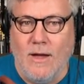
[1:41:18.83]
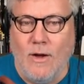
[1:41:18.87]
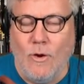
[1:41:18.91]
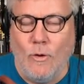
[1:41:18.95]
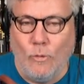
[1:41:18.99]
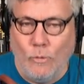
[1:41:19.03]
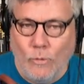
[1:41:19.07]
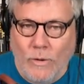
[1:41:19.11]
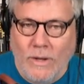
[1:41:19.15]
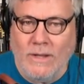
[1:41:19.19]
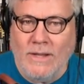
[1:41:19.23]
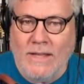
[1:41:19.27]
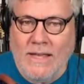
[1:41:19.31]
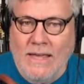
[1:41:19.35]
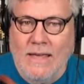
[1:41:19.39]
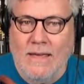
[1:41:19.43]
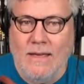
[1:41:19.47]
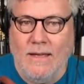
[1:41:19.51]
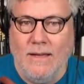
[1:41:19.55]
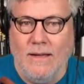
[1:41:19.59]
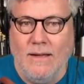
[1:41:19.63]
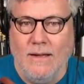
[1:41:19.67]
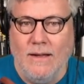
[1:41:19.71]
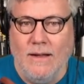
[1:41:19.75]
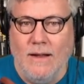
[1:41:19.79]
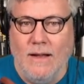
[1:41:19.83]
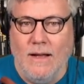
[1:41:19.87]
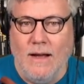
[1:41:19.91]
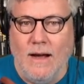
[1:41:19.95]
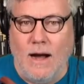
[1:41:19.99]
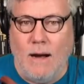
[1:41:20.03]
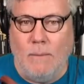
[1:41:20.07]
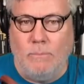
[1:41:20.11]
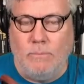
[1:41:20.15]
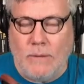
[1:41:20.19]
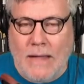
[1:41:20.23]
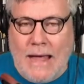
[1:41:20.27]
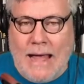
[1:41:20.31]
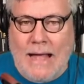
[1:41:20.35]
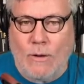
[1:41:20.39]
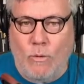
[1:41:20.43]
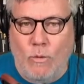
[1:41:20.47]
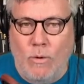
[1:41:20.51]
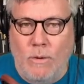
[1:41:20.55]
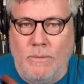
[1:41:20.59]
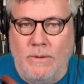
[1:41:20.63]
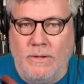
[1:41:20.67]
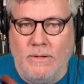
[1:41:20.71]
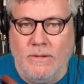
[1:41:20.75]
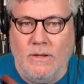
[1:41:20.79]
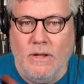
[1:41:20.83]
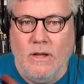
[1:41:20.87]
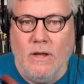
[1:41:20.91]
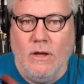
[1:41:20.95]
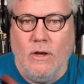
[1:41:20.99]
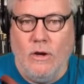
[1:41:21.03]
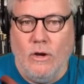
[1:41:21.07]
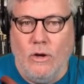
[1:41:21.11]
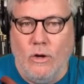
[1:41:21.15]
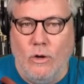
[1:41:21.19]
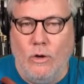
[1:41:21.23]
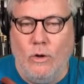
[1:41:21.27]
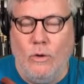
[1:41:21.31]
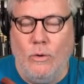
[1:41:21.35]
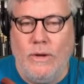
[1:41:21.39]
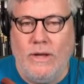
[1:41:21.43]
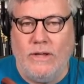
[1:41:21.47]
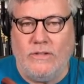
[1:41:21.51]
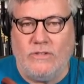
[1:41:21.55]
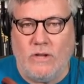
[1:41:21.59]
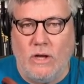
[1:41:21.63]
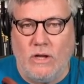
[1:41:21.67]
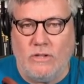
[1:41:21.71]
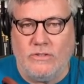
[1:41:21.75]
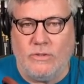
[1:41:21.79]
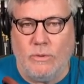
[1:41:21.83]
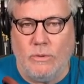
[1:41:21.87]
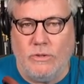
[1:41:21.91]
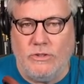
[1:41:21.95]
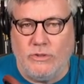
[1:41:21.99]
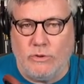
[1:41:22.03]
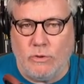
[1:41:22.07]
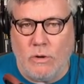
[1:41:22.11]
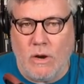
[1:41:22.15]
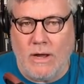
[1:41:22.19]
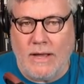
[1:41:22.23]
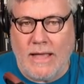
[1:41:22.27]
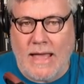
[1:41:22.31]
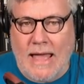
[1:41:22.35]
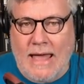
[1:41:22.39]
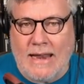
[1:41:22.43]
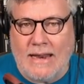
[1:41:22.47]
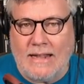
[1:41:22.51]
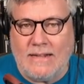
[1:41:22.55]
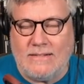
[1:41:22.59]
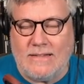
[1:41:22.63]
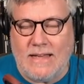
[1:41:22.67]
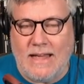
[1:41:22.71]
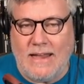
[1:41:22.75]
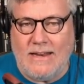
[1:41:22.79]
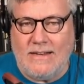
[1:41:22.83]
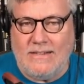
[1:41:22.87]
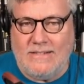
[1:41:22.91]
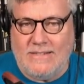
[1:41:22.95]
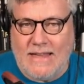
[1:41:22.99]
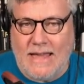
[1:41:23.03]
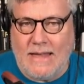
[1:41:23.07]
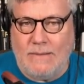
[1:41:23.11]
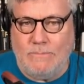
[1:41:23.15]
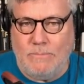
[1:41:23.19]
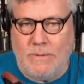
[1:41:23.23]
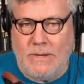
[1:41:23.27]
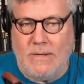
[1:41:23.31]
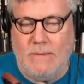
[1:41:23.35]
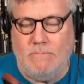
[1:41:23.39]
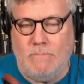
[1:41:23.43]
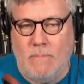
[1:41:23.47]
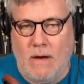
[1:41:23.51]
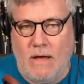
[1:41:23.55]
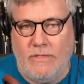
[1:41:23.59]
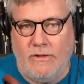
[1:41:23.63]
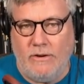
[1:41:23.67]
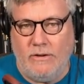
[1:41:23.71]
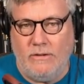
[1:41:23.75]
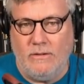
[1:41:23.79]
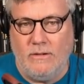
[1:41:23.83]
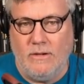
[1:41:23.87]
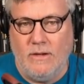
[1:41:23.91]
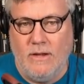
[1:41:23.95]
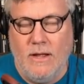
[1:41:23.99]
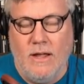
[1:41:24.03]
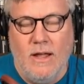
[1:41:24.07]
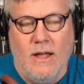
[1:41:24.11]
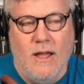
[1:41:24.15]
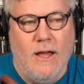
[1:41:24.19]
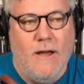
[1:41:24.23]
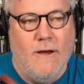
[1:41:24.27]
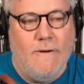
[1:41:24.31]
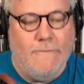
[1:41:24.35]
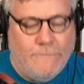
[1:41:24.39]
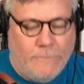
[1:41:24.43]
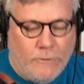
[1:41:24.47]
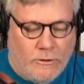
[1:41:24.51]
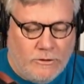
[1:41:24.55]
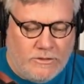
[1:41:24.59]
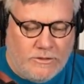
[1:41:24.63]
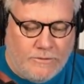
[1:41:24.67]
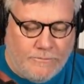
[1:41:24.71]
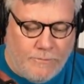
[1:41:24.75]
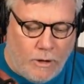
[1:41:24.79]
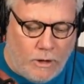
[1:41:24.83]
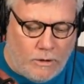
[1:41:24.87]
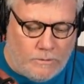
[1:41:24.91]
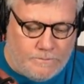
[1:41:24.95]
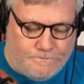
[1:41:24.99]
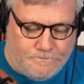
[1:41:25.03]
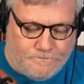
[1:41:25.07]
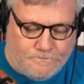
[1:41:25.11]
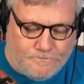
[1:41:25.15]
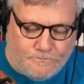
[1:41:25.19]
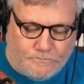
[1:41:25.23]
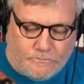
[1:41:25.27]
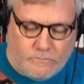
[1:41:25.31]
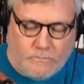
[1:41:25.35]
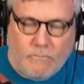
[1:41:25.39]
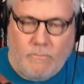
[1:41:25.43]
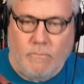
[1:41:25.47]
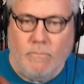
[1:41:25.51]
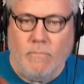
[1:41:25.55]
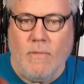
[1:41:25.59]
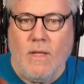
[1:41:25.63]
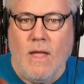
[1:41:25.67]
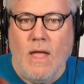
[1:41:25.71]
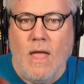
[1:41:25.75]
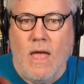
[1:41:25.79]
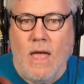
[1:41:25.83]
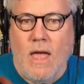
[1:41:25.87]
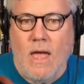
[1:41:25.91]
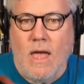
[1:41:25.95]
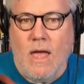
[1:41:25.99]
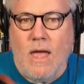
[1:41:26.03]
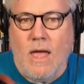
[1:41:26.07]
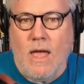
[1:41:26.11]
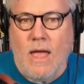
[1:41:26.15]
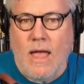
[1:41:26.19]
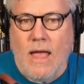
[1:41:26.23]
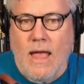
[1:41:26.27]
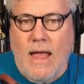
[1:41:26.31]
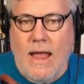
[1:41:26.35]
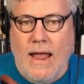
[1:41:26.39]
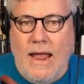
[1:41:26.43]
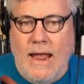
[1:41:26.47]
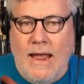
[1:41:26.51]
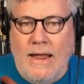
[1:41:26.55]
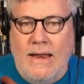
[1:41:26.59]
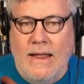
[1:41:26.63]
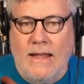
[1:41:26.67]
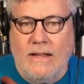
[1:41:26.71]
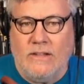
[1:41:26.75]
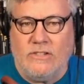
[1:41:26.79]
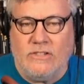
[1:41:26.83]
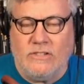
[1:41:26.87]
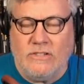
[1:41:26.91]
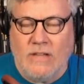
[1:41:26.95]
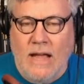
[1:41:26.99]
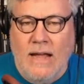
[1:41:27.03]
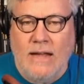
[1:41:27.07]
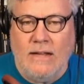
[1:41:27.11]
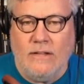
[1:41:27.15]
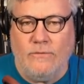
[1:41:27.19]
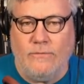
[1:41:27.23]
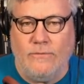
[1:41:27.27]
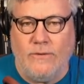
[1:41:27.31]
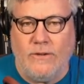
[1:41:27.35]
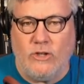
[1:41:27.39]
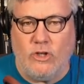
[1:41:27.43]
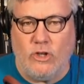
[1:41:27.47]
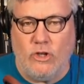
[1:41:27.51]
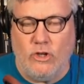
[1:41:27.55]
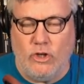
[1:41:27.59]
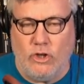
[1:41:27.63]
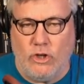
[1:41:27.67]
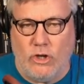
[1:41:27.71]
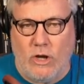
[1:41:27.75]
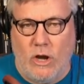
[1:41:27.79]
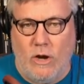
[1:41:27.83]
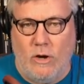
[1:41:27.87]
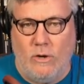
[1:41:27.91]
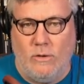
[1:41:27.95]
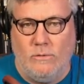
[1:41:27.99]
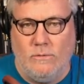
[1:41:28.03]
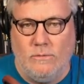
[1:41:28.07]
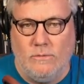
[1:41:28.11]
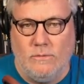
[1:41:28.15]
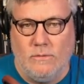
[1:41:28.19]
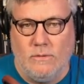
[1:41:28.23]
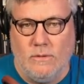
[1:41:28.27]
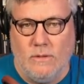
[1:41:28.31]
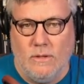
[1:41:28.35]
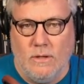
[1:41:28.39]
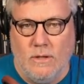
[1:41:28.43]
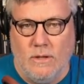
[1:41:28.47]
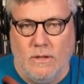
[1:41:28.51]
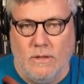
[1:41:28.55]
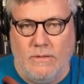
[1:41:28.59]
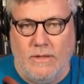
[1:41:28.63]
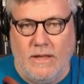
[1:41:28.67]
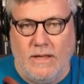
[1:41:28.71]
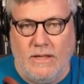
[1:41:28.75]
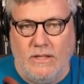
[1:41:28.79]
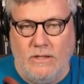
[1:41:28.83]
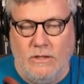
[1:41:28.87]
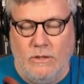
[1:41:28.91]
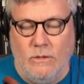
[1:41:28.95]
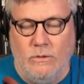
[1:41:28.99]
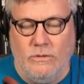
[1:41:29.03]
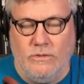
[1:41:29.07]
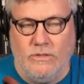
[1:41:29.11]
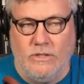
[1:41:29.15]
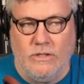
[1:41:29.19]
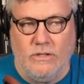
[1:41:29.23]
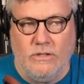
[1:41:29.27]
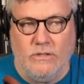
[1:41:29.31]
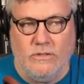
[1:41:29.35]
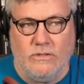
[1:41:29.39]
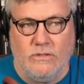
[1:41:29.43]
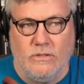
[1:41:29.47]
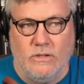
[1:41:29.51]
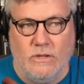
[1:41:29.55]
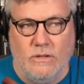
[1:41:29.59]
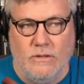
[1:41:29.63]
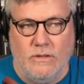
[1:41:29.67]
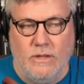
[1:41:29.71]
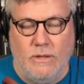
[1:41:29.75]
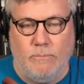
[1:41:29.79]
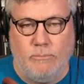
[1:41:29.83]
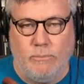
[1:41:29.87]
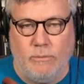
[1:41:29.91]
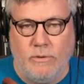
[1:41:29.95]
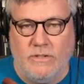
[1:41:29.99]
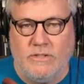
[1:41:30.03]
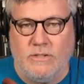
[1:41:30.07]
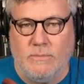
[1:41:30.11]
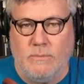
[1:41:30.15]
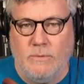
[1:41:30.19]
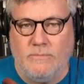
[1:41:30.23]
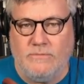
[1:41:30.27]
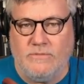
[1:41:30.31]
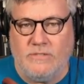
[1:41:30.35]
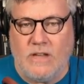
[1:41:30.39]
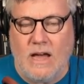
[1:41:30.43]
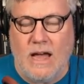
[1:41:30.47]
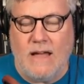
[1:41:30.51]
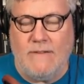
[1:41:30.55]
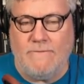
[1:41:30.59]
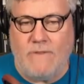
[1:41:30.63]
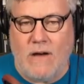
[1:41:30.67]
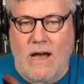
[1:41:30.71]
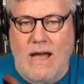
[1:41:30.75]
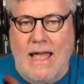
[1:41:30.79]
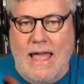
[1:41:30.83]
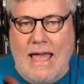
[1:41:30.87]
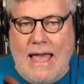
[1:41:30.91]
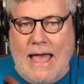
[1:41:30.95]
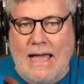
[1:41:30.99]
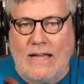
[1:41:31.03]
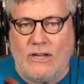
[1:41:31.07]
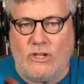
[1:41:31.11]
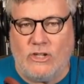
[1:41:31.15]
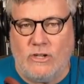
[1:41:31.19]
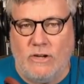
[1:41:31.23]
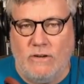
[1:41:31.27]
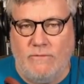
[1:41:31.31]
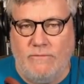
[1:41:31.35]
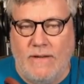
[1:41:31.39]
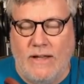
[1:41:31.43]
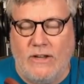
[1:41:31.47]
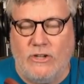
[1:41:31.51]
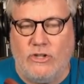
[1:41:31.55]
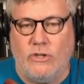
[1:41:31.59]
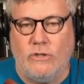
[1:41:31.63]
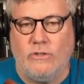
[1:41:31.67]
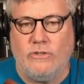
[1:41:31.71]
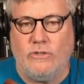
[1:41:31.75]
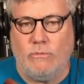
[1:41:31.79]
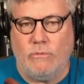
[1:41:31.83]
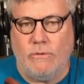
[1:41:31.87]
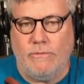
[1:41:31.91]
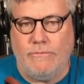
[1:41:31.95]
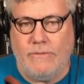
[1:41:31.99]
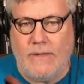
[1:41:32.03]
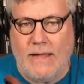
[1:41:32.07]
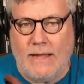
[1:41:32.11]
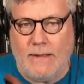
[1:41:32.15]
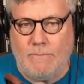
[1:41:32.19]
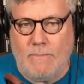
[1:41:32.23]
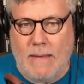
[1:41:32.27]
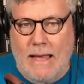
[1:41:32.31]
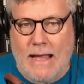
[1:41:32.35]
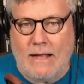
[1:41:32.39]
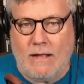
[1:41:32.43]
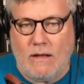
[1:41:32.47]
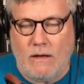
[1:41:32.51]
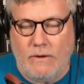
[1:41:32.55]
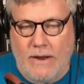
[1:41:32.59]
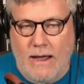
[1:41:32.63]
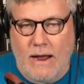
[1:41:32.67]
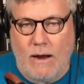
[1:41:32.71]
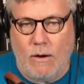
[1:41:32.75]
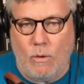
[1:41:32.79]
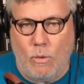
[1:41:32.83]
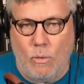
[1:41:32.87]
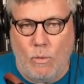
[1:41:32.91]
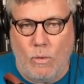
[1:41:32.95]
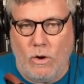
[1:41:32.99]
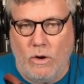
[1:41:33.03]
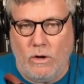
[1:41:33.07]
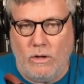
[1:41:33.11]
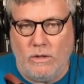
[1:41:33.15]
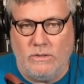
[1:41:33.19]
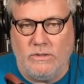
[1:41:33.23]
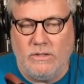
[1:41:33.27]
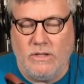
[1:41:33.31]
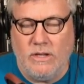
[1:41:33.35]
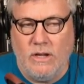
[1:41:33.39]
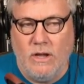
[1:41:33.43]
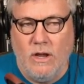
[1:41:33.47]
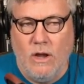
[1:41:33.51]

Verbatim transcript: Really? A black woman who is also a drug addict and a deadbeat mother. First of all, in a science fiction show that uses the prism of sci fi action adventure to reflect back on our world,